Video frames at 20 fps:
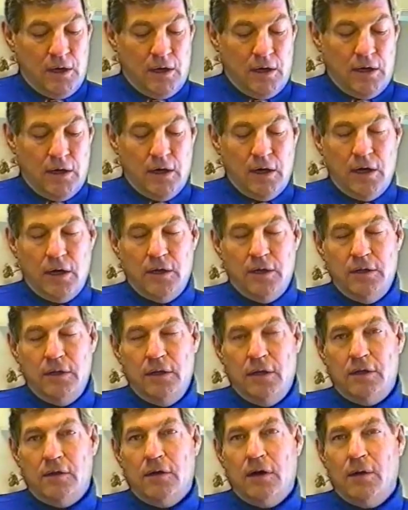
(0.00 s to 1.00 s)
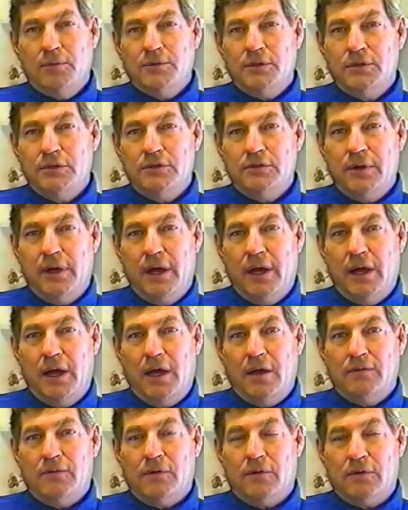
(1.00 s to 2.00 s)
The other options you
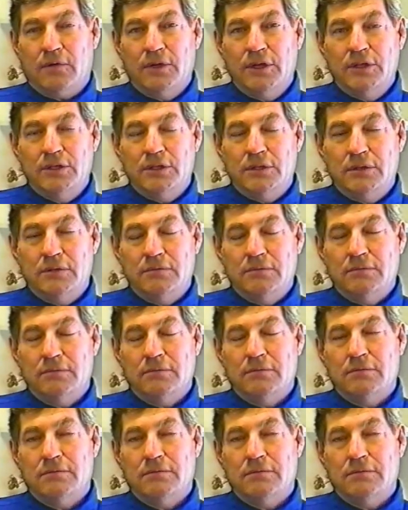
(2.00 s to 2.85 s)
have are leaching,